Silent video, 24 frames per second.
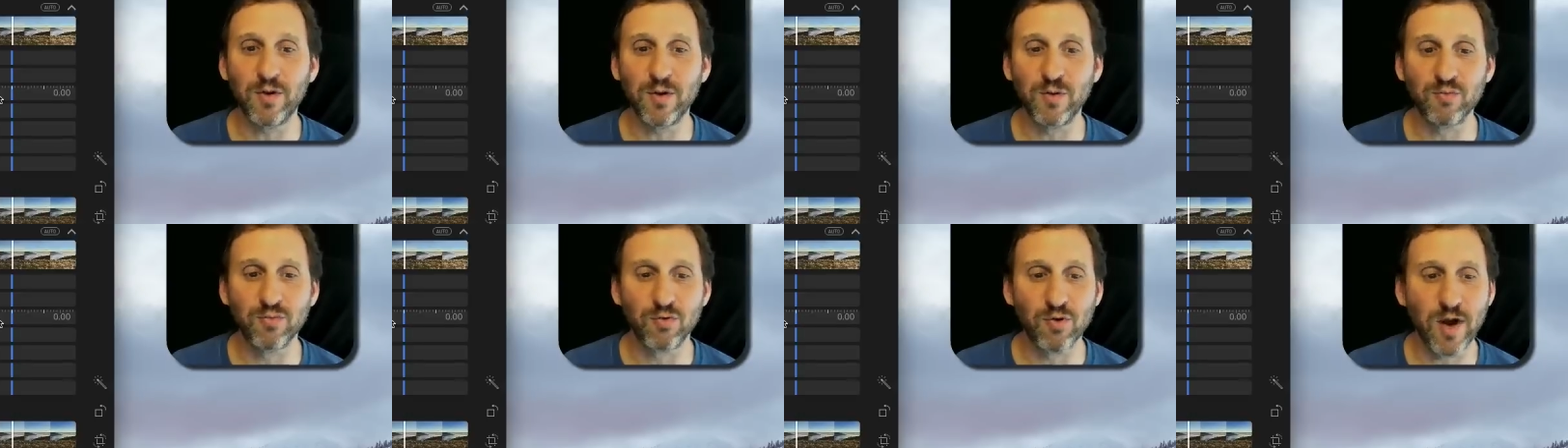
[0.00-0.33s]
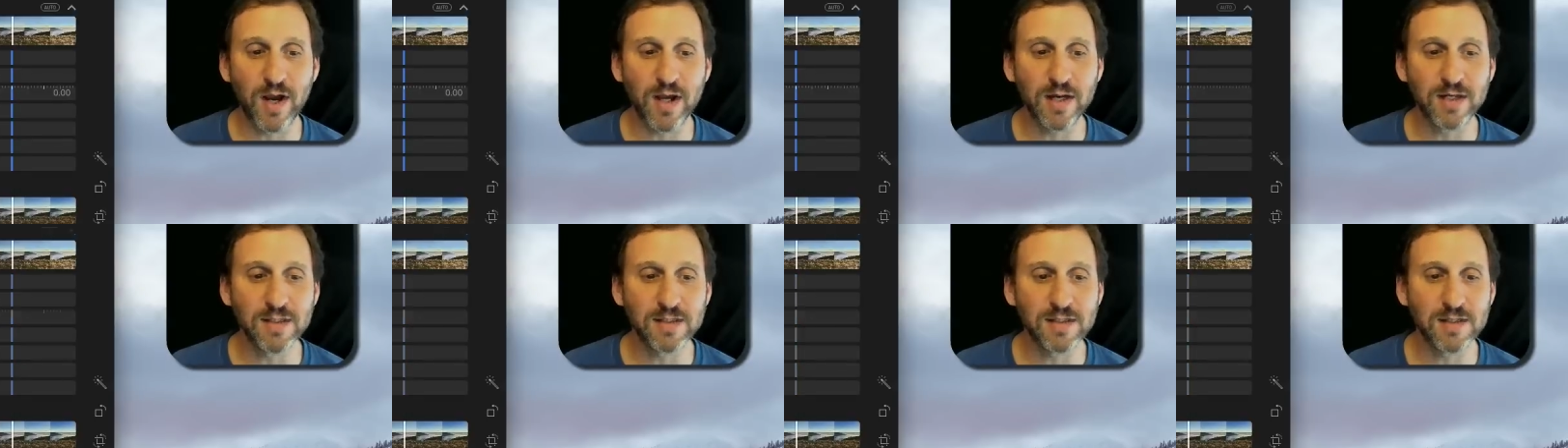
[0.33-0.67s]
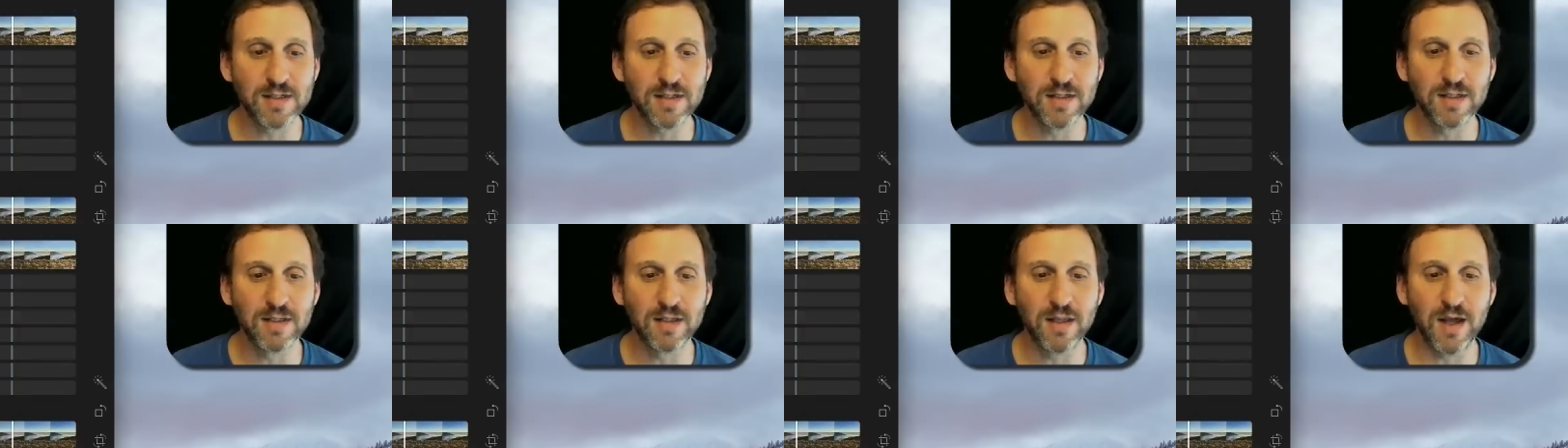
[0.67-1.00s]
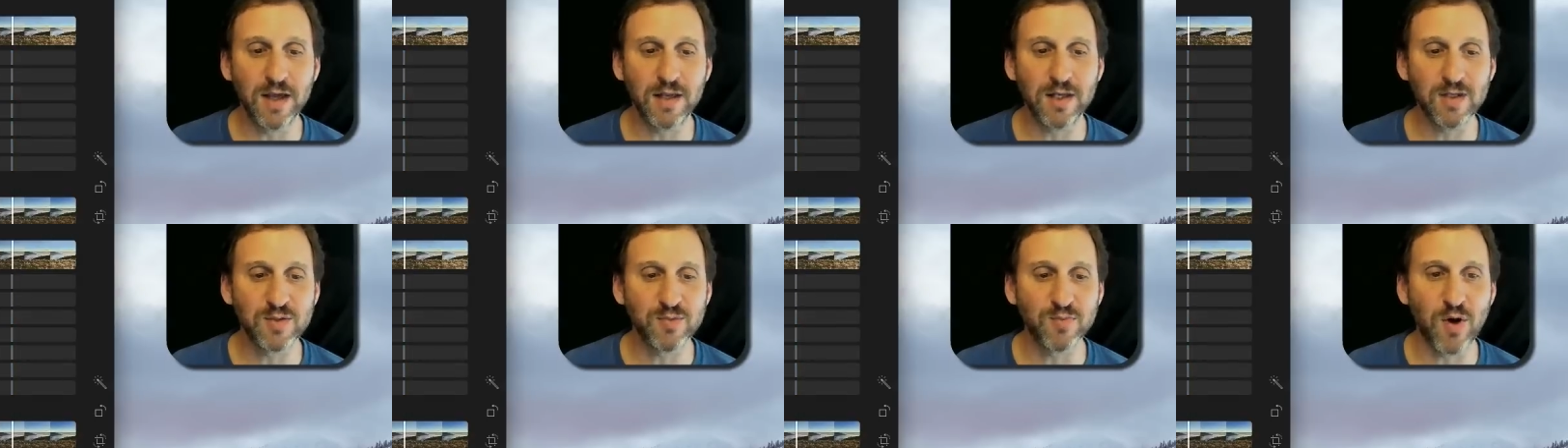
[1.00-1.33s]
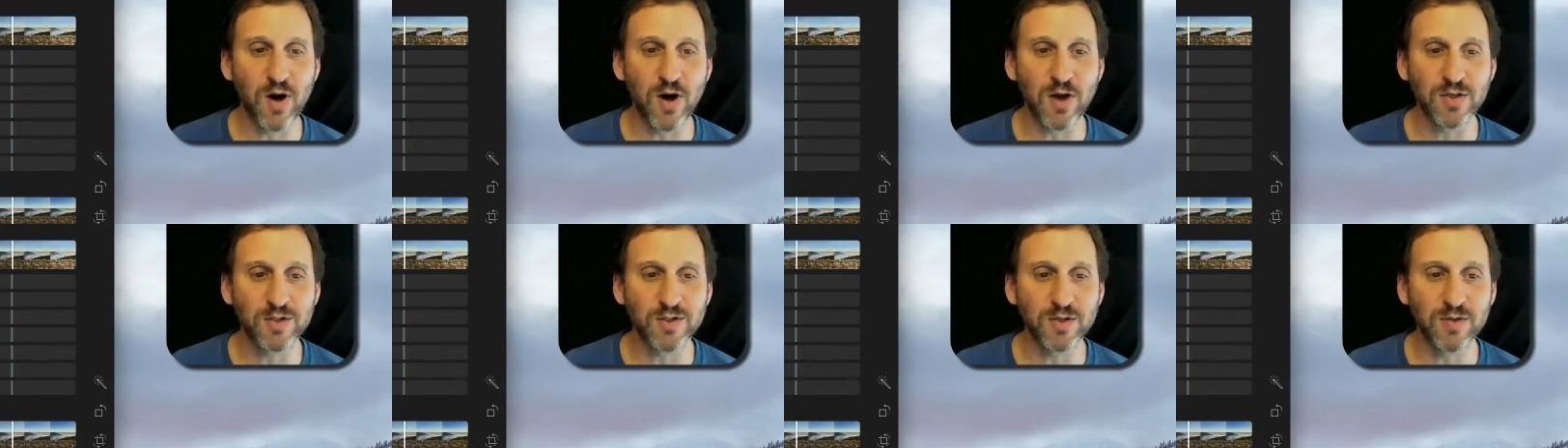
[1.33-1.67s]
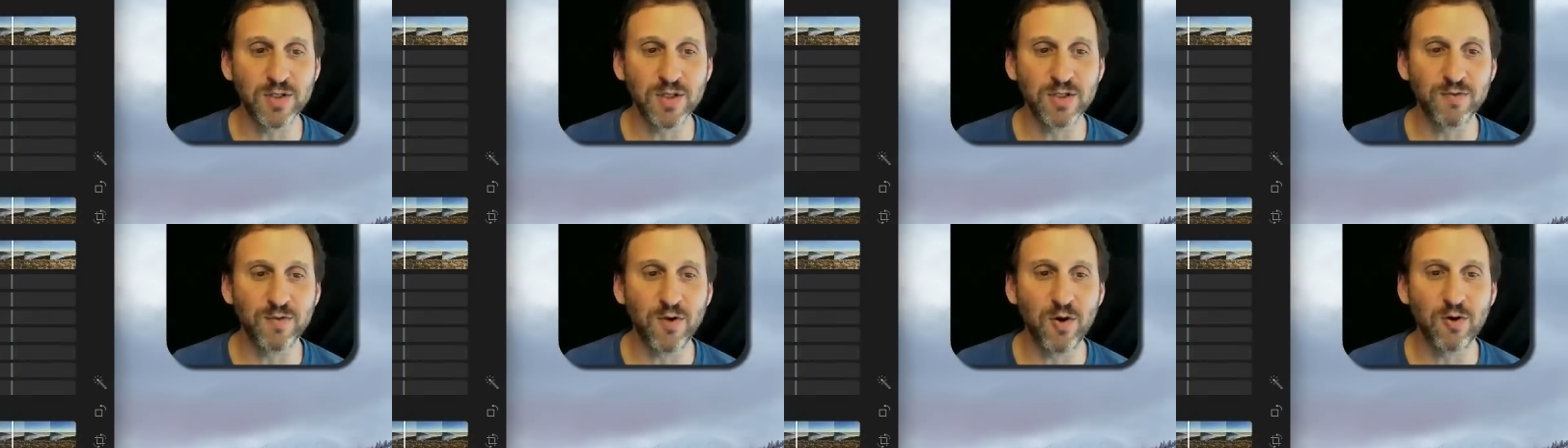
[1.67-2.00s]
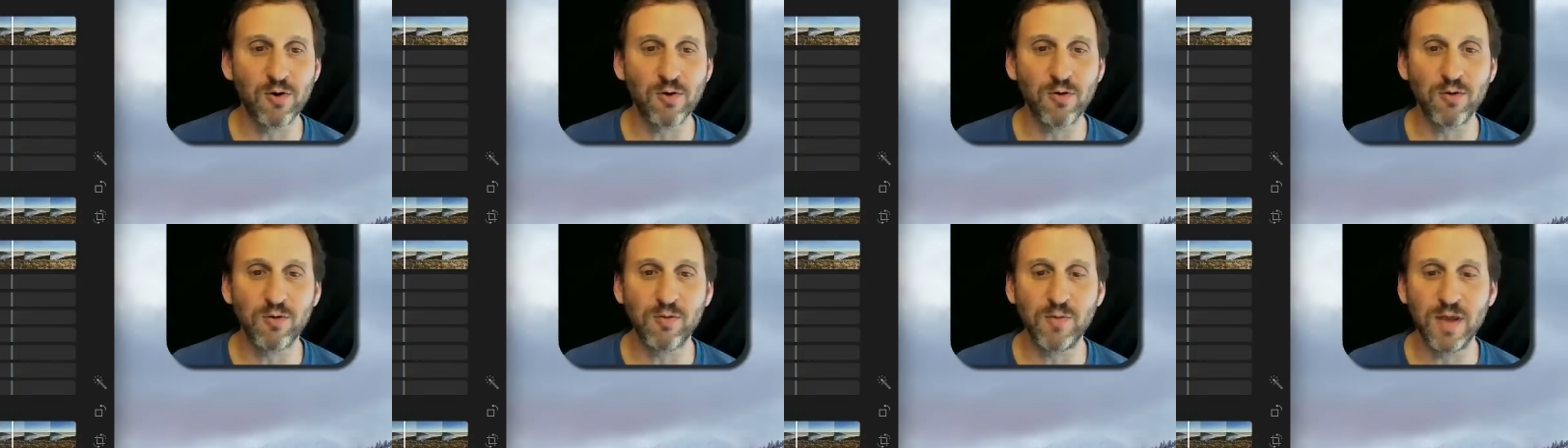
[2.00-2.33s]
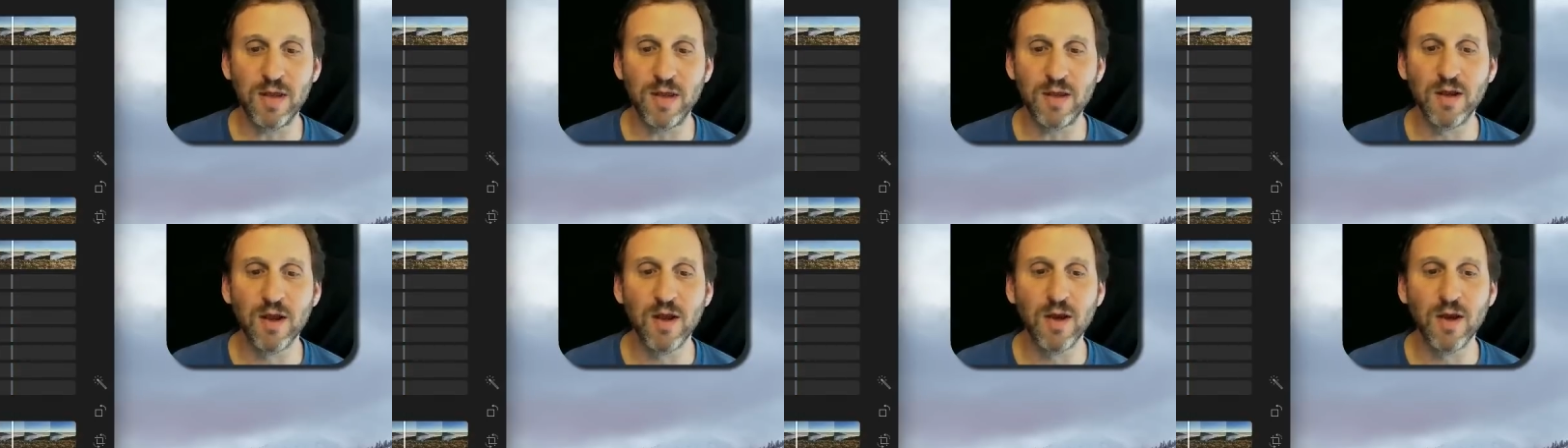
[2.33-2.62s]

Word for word: the brightest, lightest part. So in this photo it would be